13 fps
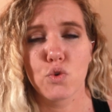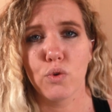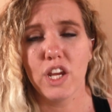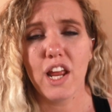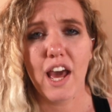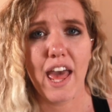
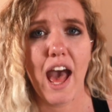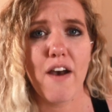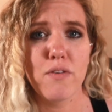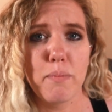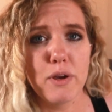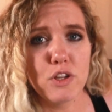treat. I
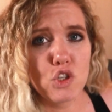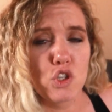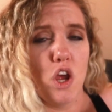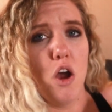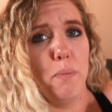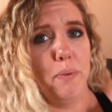have a
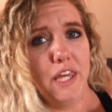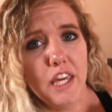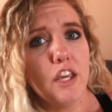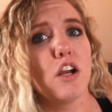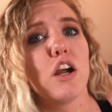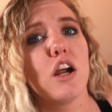bunch up
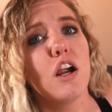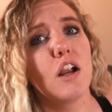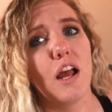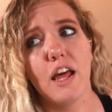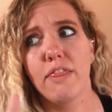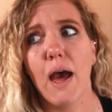
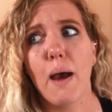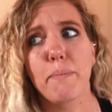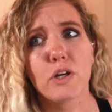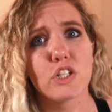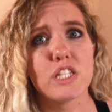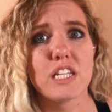here.
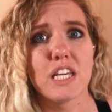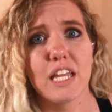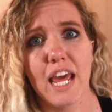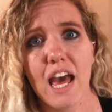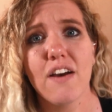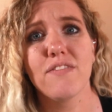That person
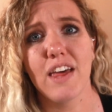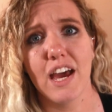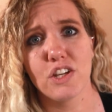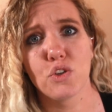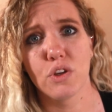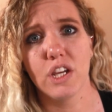can have
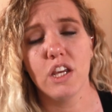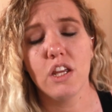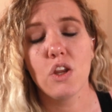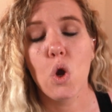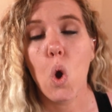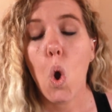that
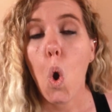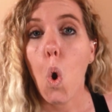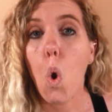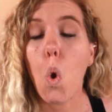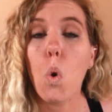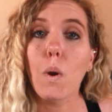treat.
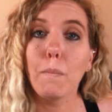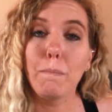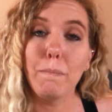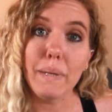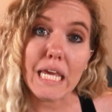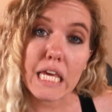Or
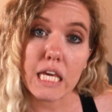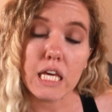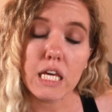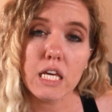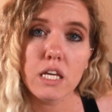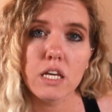
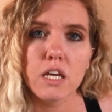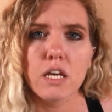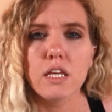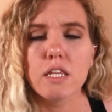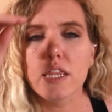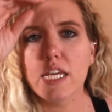B,
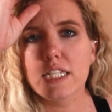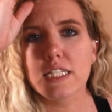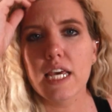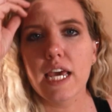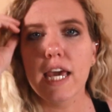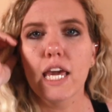they
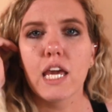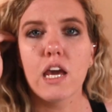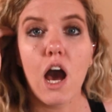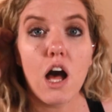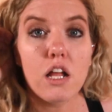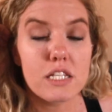
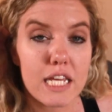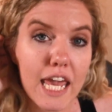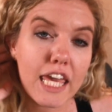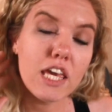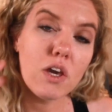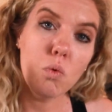say, I'll
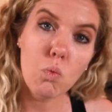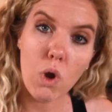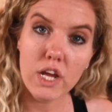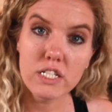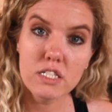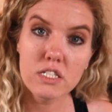take it
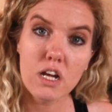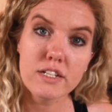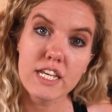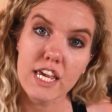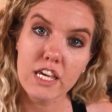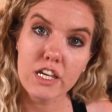once,
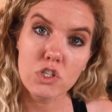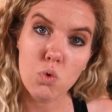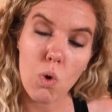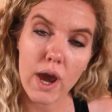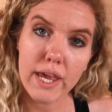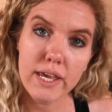I'll take it
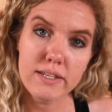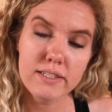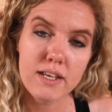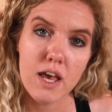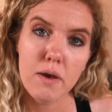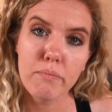
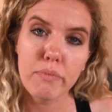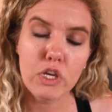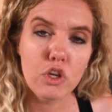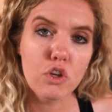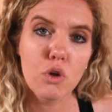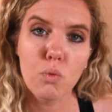twice,
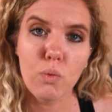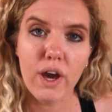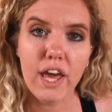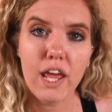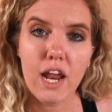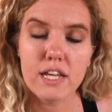but you know
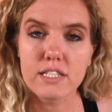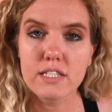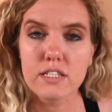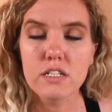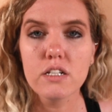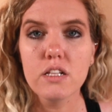what? I
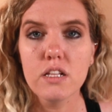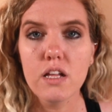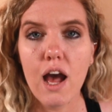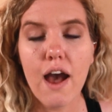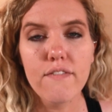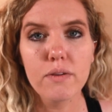still
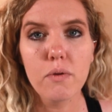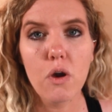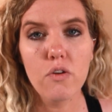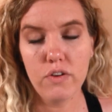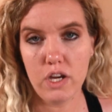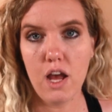haven't
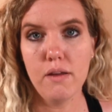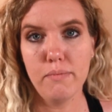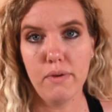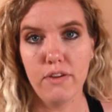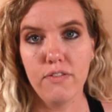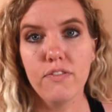
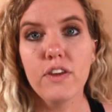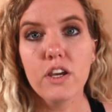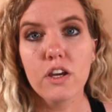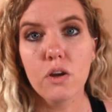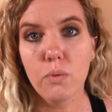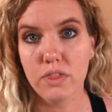overcome my
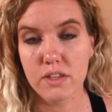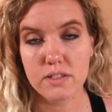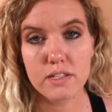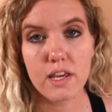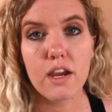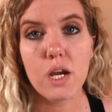fear with the
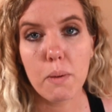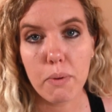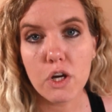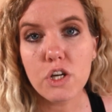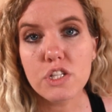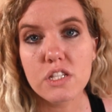scary
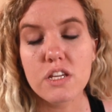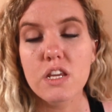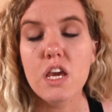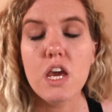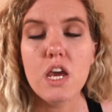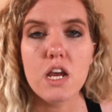
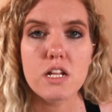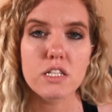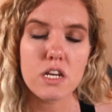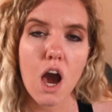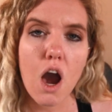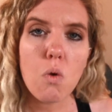person.
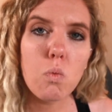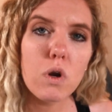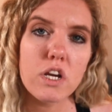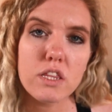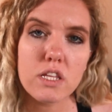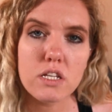It's not
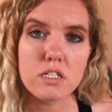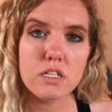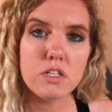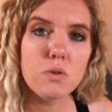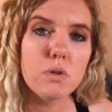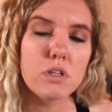worth
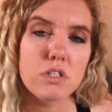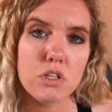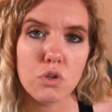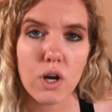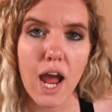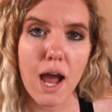continuing
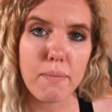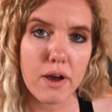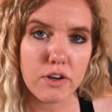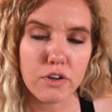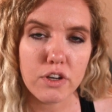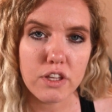to grab
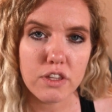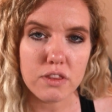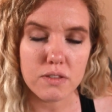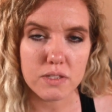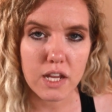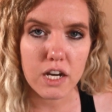
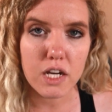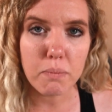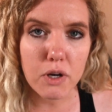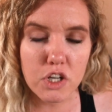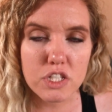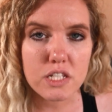underneath the scary
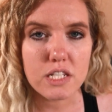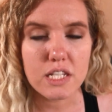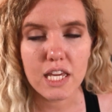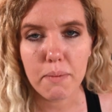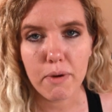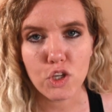person
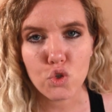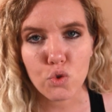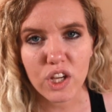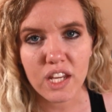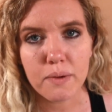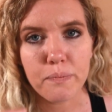to get my
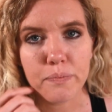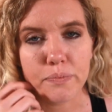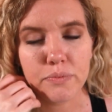treat.